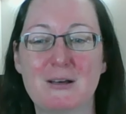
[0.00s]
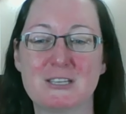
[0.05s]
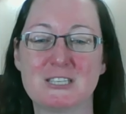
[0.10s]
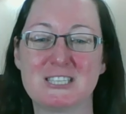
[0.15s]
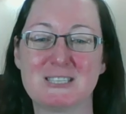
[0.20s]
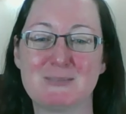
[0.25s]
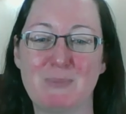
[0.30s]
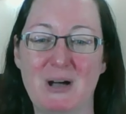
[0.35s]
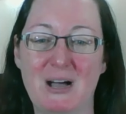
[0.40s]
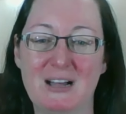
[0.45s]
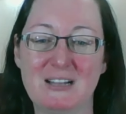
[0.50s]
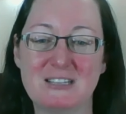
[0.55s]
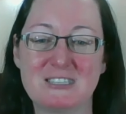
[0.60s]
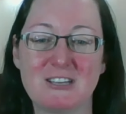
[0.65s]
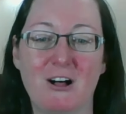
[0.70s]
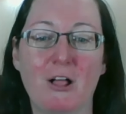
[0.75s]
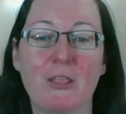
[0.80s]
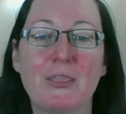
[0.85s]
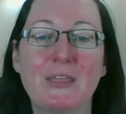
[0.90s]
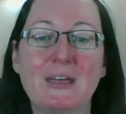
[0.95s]
spots,
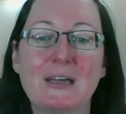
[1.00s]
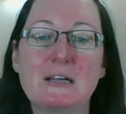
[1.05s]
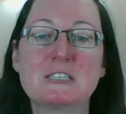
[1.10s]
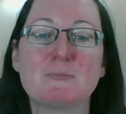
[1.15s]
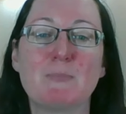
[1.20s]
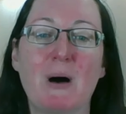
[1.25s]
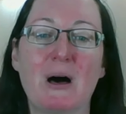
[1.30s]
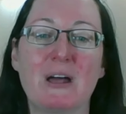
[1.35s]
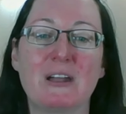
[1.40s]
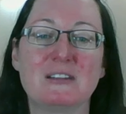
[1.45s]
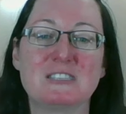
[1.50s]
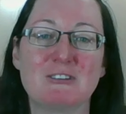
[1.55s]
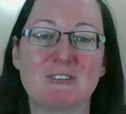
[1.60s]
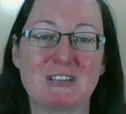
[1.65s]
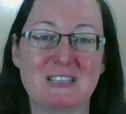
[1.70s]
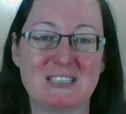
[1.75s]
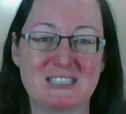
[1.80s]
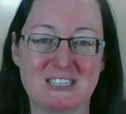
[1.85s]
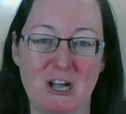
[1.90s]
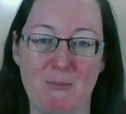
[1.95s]
all things spotted, as you
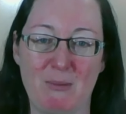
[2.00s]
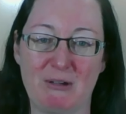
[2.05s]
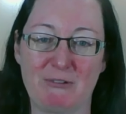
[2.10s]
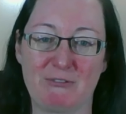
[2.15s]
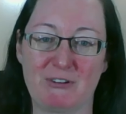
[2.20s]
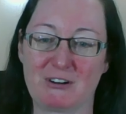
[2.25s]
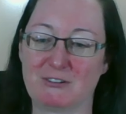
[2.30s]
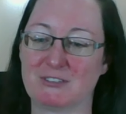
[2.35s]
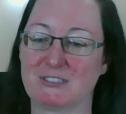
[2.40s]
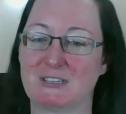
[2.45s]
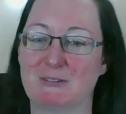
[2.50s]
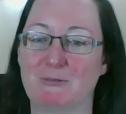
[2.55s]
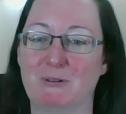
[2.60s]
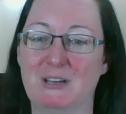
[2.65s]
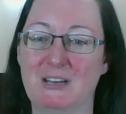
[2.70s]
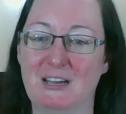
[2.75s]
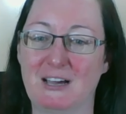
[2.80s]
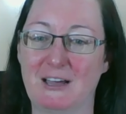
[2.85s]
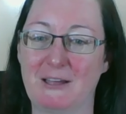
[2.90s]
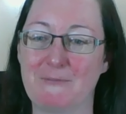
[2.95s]
can see all my freckles and
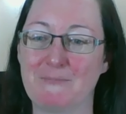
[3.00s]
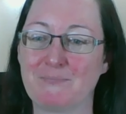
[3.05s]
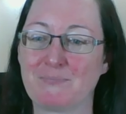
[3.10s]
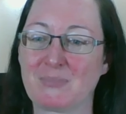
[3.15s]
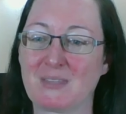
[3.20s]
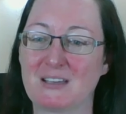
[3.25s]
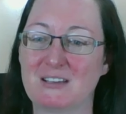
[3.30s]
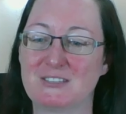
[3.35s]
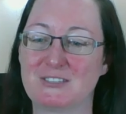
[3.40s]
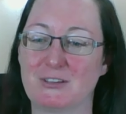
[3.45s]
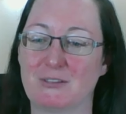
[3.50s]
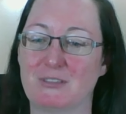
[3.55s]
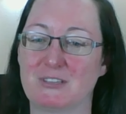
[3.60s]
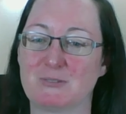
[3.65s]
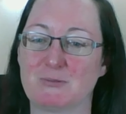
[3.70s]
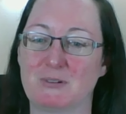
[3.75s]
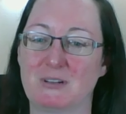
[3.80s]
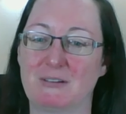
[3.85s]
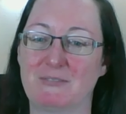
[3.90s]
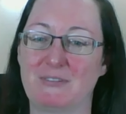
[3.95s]
whatnot. So
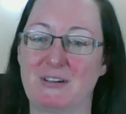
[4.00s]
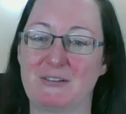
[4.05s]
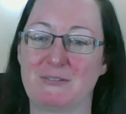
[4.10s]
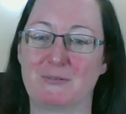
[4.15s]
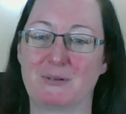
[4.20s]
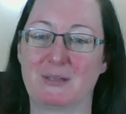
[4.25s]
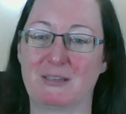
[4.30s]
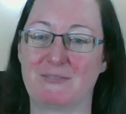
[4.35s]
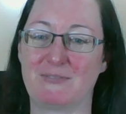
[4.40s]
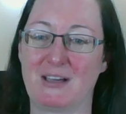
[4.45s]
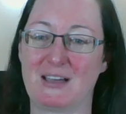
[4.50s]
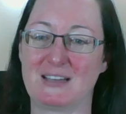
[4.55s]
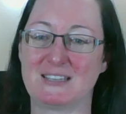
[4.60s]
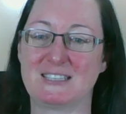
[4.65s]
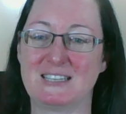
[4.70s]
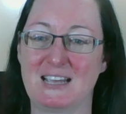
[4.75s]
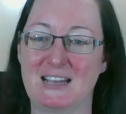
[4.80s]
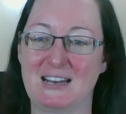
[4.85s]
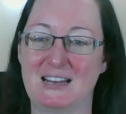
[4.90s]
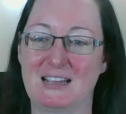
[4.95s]
this one I find really
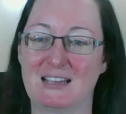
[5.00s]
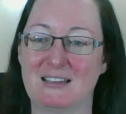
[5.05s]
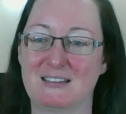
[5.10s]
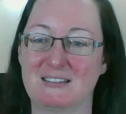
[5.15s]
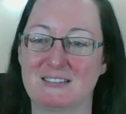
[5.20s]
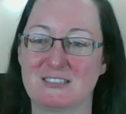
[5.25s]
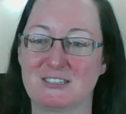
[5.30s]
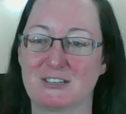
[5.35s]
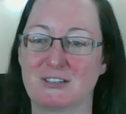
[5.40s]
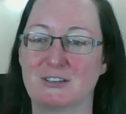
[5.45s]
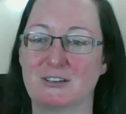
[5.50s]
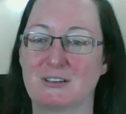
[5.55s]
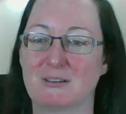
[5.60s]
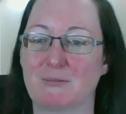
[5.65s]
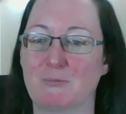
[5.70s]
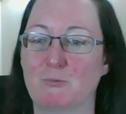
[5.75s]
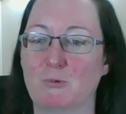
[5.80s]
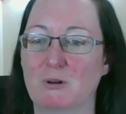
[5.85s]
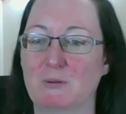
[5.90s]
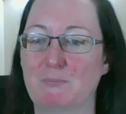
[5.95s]
fascinating. It's a good
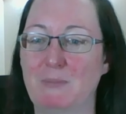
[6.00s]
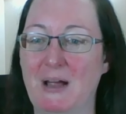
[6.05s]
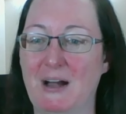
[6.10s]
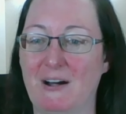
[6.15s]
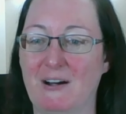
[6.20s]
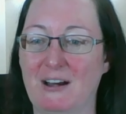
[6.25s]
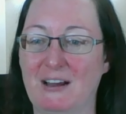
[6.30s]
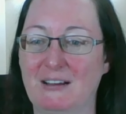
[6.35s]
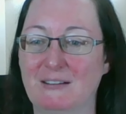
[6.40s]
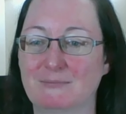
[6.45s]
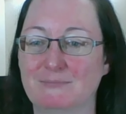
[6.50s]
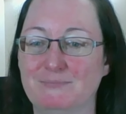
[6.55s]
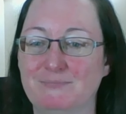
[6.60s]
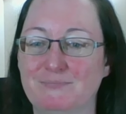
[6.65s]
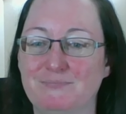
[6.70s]
wood pairing.